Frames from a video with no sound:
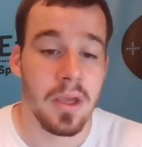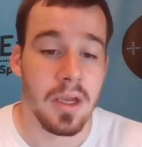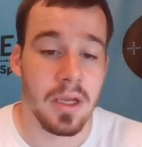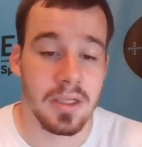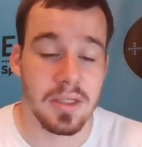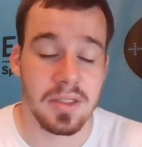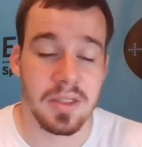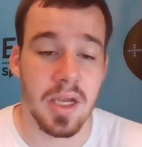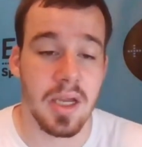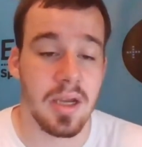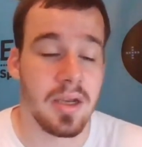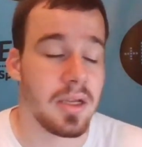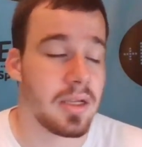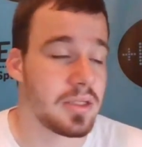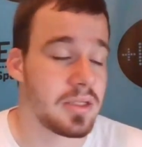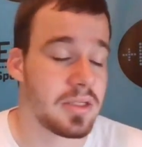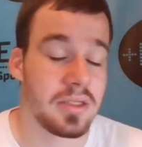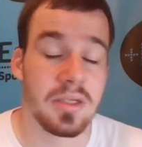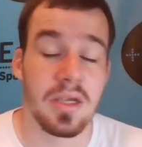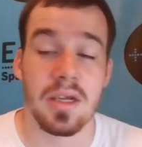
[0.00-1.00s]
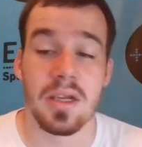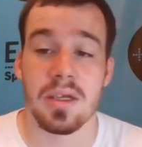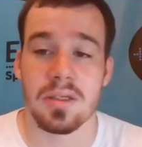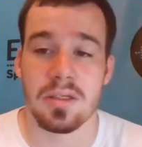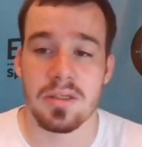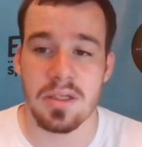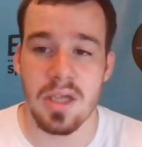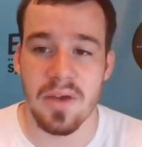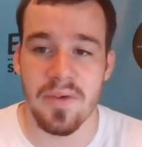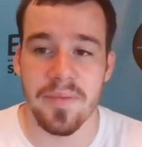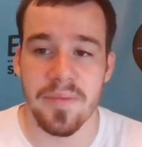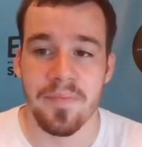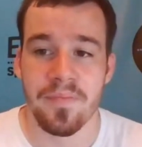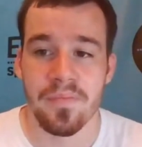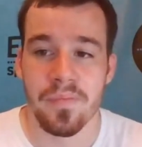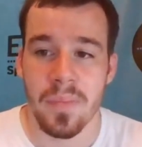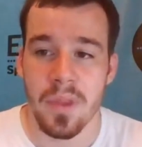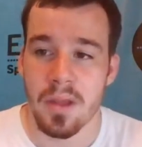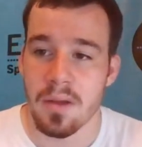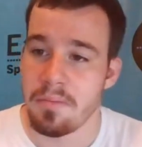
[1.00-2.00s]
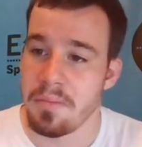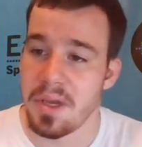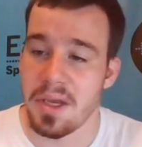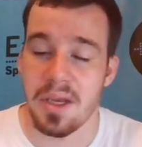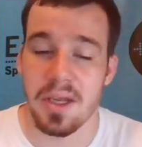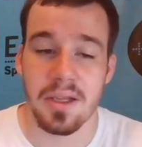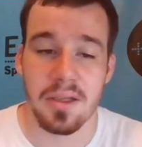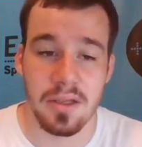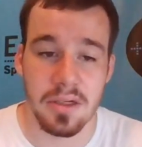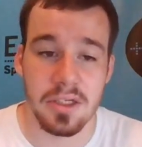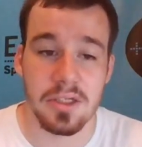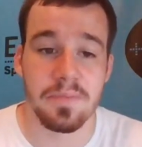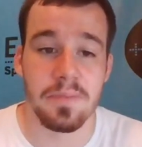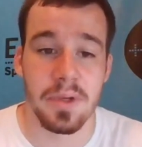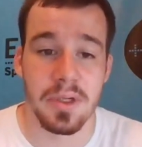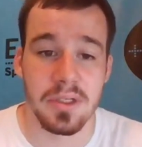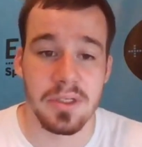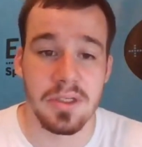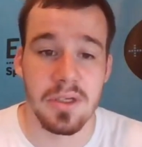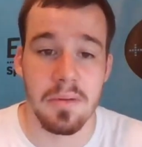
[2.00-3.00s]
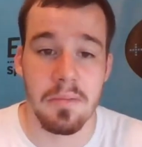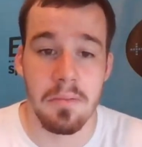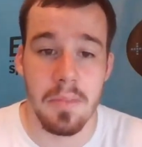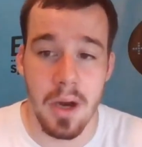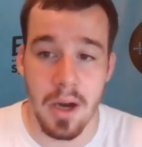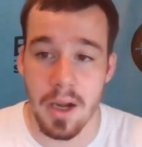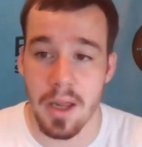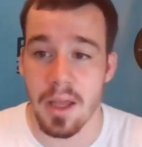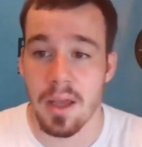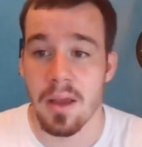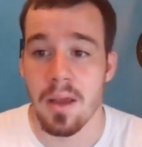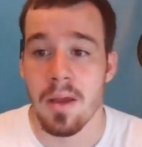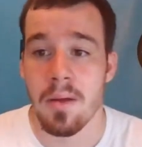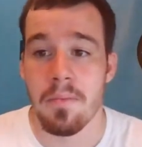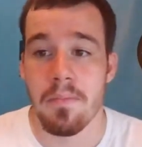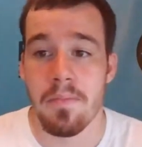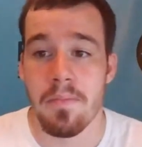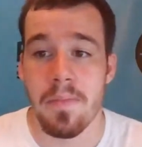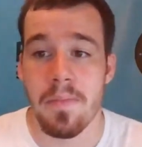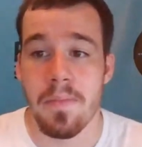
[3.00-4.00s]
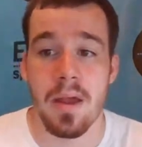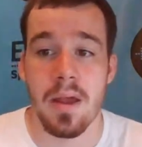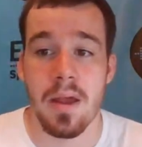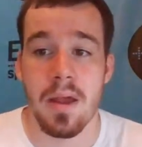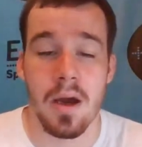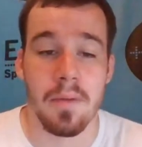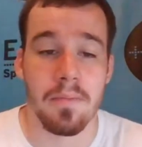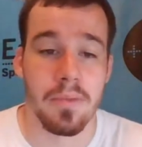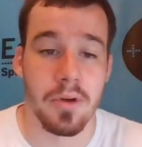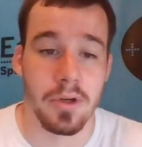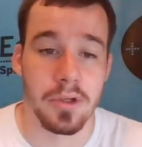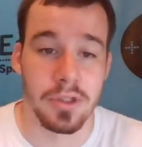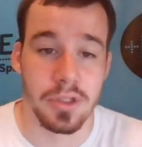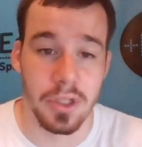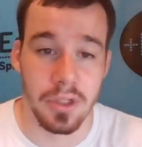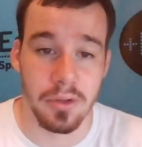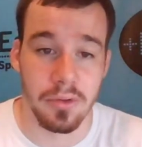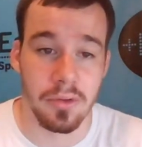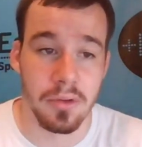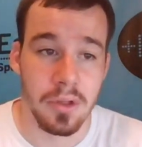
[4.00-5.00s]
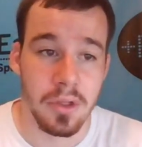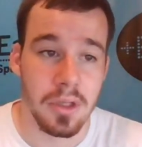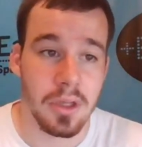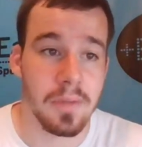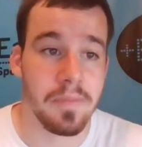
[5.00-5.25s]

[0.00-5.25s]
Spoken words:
Instead, it stayed at 7, meaning there's been some money bet on Purdue,